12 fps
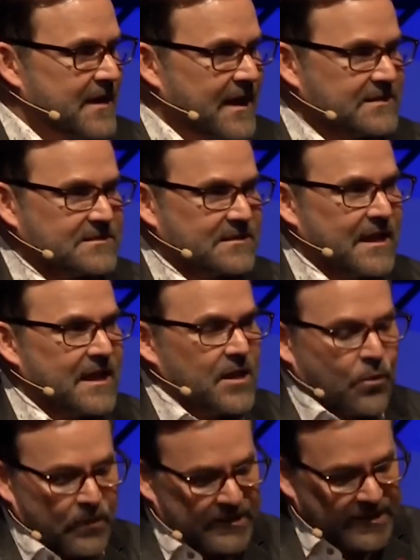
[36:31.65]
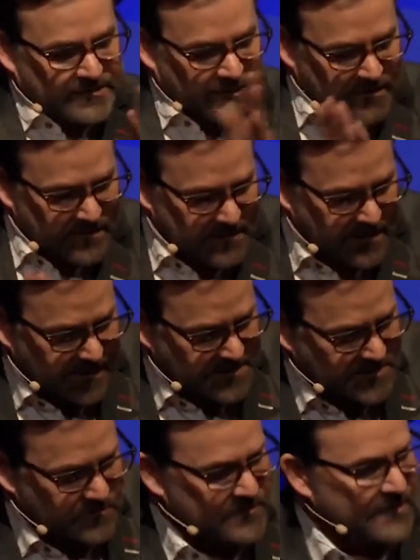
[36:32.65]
It's, we need to cut some